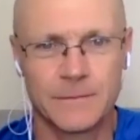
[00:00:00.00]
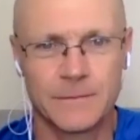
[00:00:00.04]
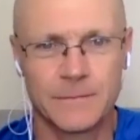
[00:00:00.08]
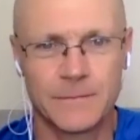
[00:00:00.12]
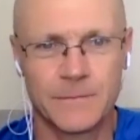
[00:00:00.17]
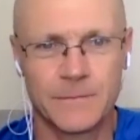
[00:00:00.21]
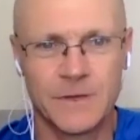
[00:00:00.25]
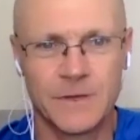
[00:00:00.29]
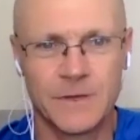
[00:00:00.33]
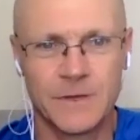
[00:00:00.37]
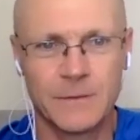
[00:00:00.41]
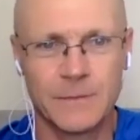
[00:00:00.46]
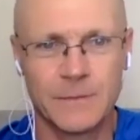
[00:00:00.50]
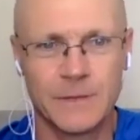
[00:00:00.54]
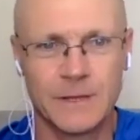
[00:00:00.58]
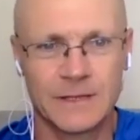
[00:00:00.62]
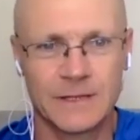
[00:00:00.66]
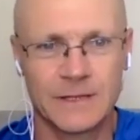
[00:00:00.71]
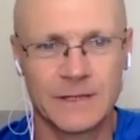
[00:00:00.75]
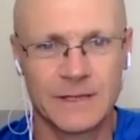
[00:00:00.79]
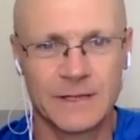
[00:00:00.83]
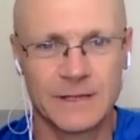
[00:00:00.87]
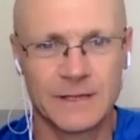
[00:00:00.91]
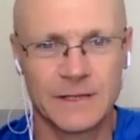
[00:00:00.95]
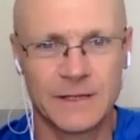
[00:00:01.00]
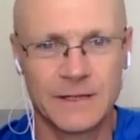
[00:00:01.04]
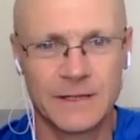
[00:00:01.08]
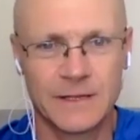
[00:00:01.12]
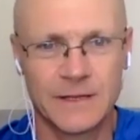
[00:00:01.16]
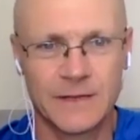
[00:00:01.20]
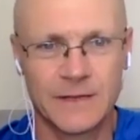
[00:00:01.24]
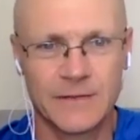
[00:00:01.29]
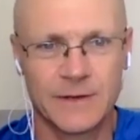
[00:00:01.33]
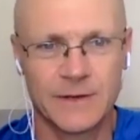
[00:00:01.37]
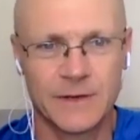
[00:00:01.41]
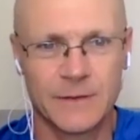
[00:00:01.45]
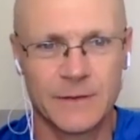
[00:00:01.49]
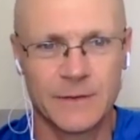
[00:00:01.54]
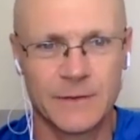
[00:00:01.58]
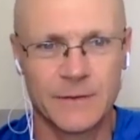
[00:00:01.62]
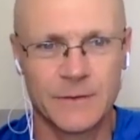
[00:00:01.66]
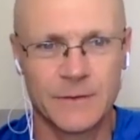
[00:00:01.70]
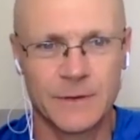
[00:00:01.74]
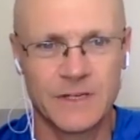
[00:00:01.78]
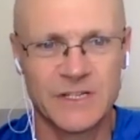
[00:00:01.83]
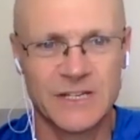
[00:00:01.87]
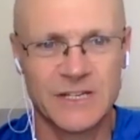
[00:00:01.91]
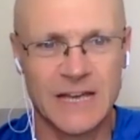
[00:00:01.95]
You'd be able to give it a quick
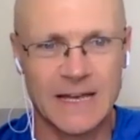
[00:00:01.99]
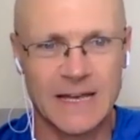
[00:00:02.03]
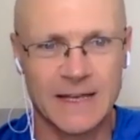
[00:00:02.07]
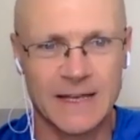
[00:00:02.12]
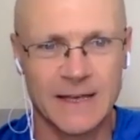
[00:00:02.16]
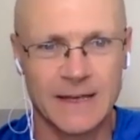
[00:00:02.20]
check. Eh?